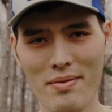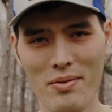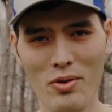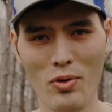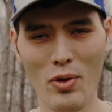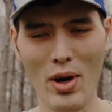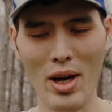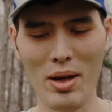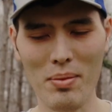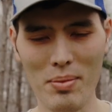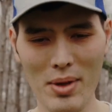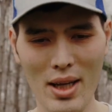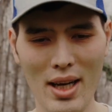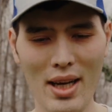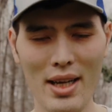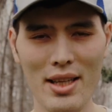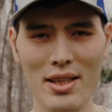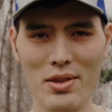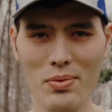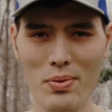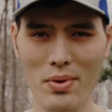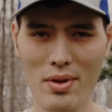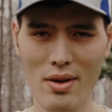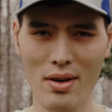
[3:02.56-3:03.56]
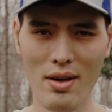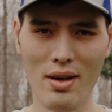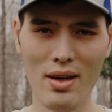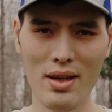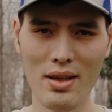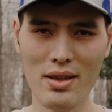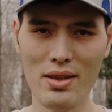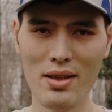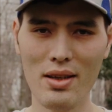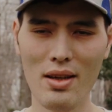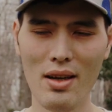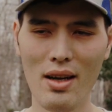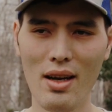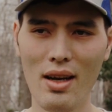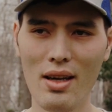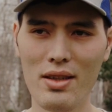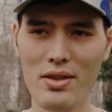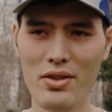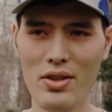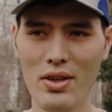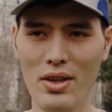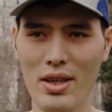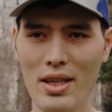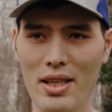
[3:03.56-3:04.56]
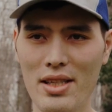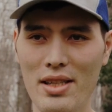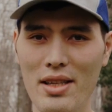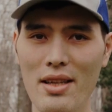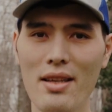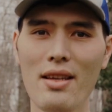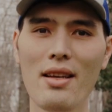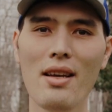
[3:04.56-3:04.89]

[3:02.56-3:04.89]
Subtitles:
ground blinds when they're hunting turkeys.